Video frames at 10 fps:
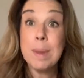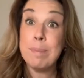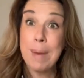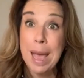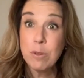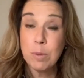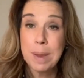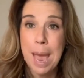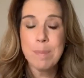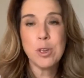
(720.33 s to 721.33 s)
the bathroom
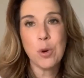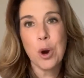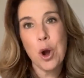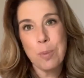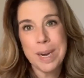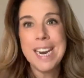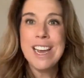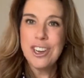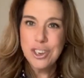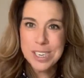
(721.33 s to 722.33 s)
cabin door open
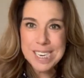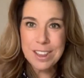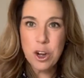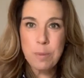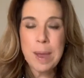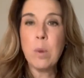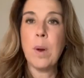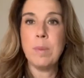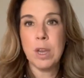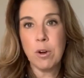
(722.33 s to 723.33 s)
just a little bit
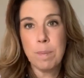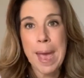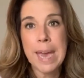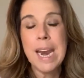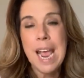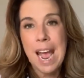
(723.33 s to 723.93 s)
when we go to bed.